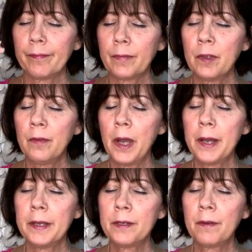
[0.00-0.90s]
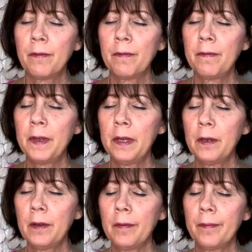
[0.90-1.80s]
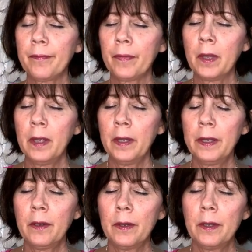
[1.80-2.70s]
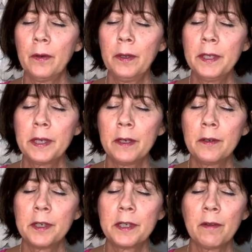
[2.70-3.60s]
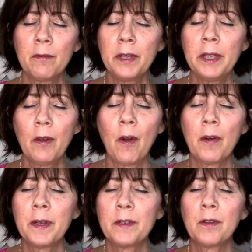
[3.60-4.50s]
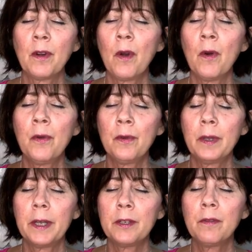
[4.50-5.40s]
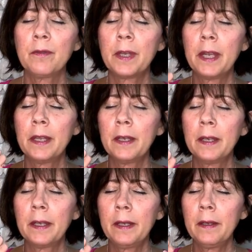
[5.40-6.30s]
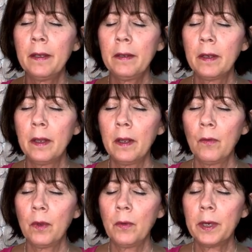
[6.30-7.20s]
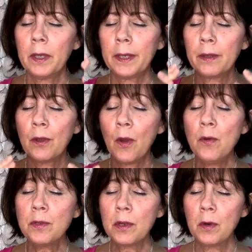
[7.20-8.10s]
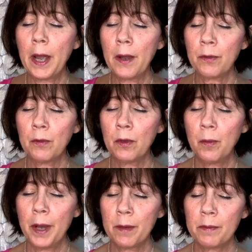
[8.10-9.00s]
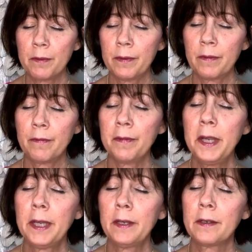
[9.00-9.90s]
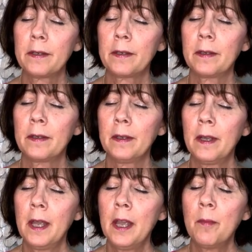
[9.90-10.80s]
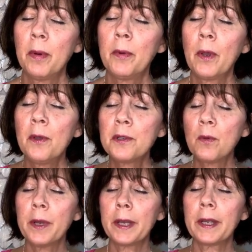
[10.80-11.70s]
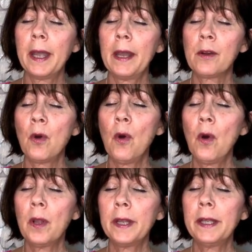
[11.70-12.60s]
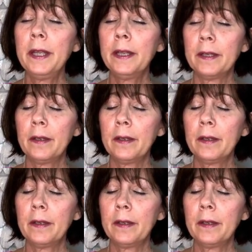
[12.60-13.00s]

you've gone into fear, like all these energies that really aren't your own that you've taken in. We want to let those go out through the bottoms of your feet, but we also want to call in